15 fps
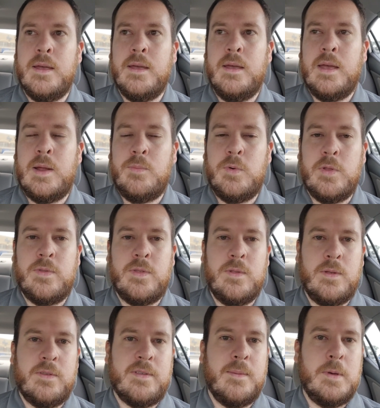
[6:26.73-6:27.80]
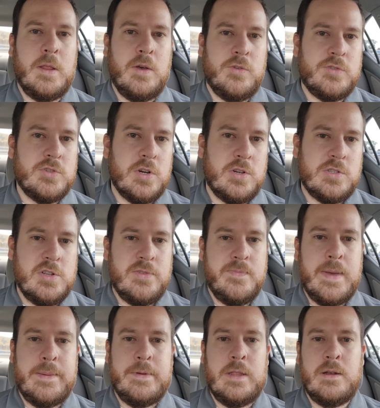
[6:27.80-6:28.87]
And with some of those churches,
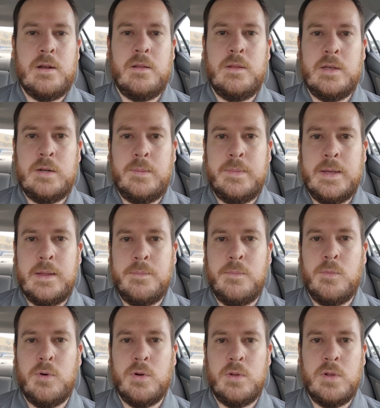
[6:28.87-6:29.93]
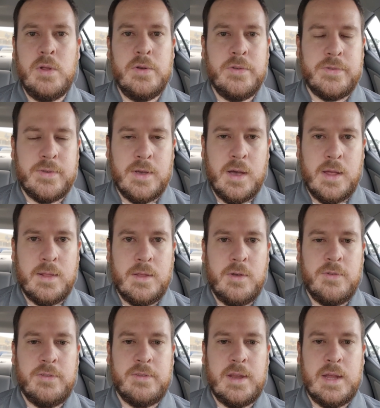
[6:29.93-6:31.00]
maybe they're a little bit more loose on
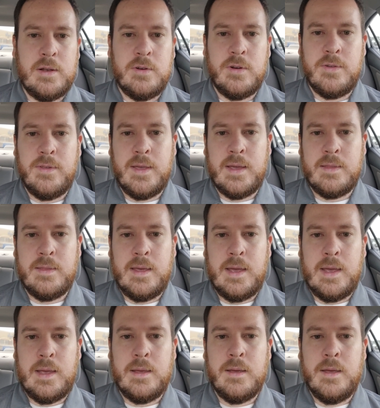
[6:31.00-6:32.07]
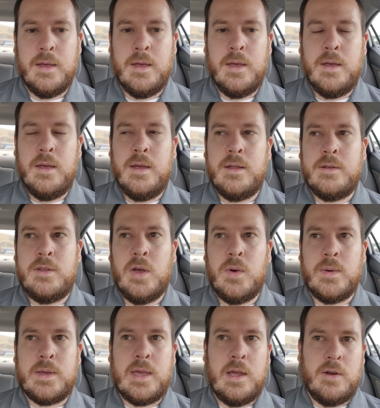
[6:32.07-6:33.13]
those standards. Like they
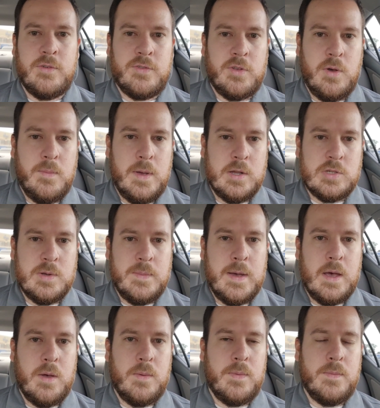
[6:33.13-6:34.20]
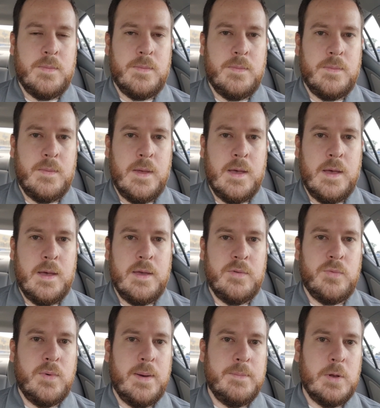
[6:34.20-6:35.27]
don't care so much about
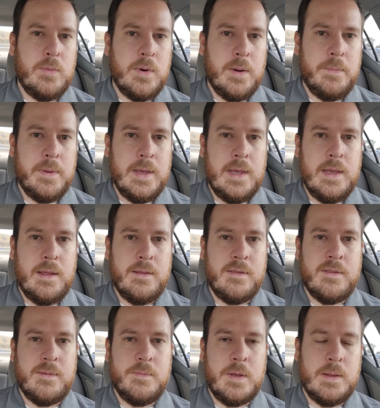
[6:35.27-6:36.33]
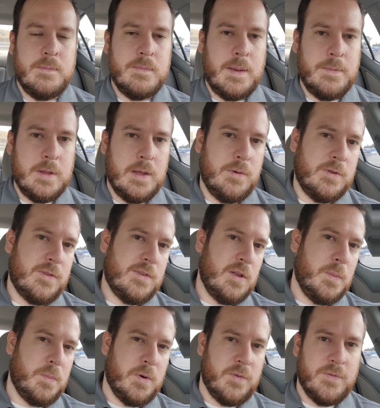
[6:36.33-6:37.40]
if women wear pants, but maybe they would
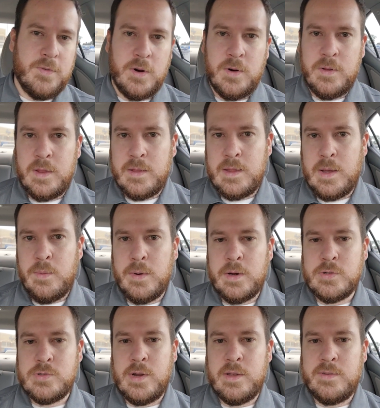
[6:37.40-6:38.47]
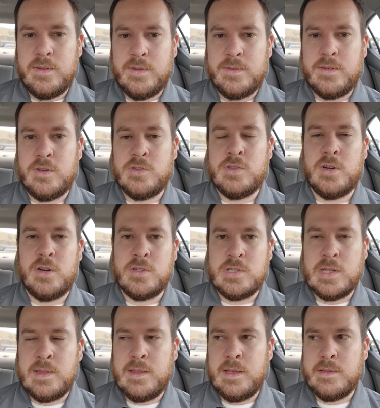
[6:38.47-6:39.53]
still prefer that they wear dresses to church
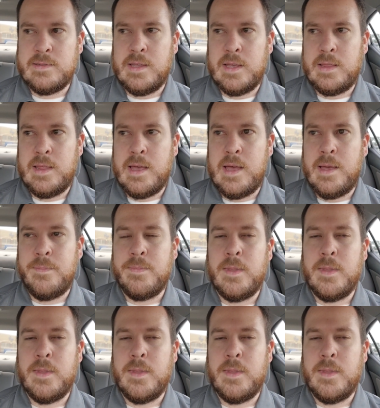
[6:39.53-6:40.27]
and things like that.